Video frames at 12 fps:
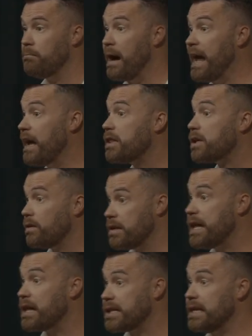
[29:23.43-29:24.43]
My answer
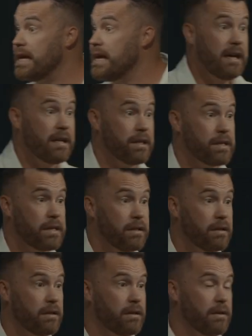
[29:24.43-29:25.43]
is yes, he is.
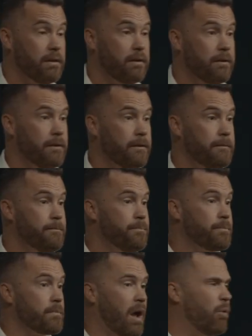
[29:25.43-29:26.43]

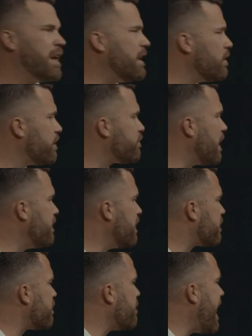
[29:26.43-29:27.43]
I want to illustrate
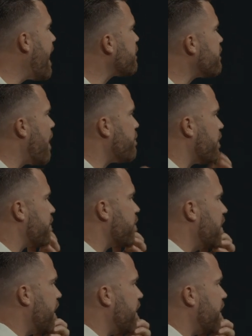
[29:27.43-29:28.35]
this from Acts chapter 3.